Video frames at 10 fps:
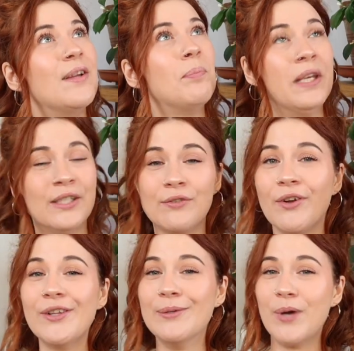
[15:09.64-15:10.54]

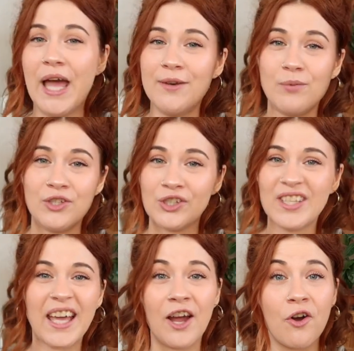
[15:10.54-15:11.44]
peaceful and, and we just
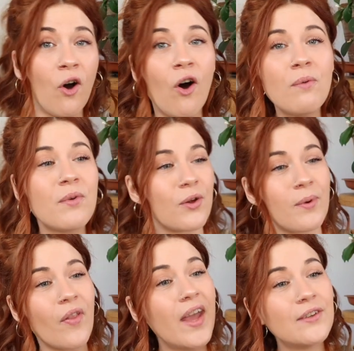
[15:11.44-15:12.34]
kind of got on with
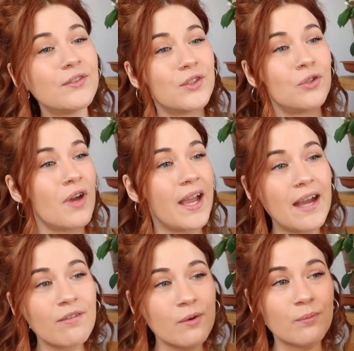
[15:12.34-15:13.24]
our lives. Do I
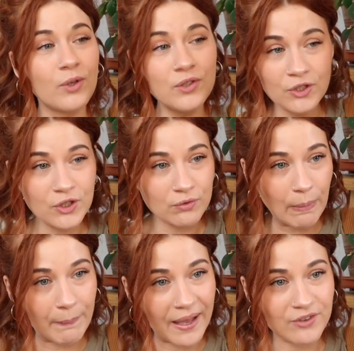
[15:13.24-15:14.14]
ever want to just
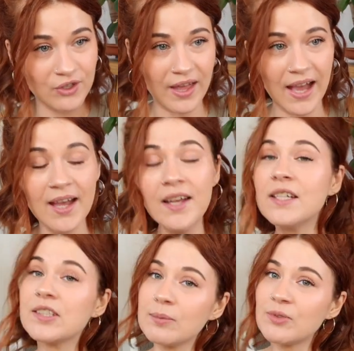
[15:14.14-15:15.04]
run back to that?
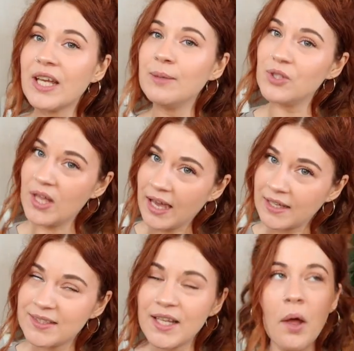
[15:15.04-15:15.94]
Sometimes
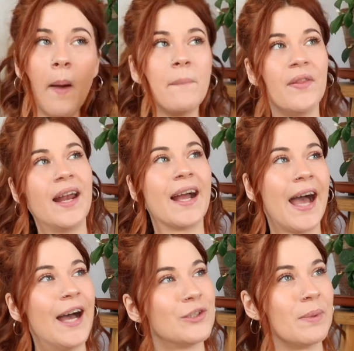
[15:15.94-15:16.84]
yes, but then I
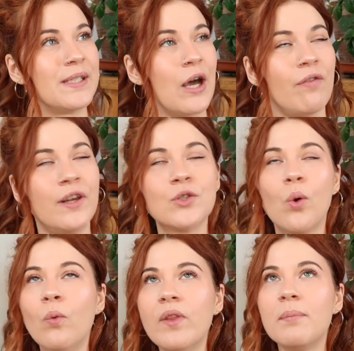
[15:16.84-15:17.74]
catch myself and it's
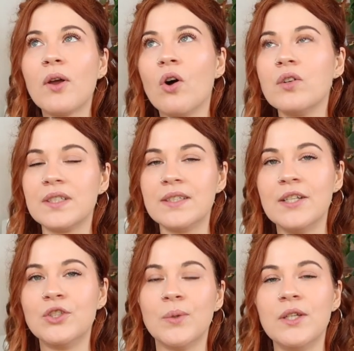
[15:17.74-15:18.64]
only because the
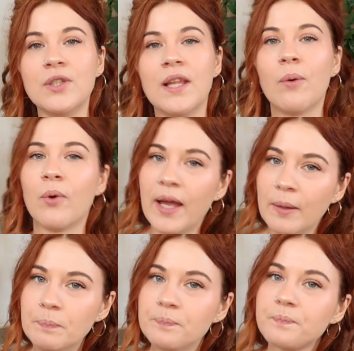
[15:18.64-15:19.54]
situation that we're
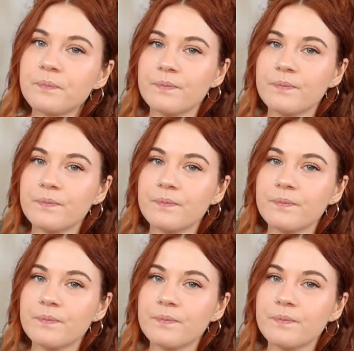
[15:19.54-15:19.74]
in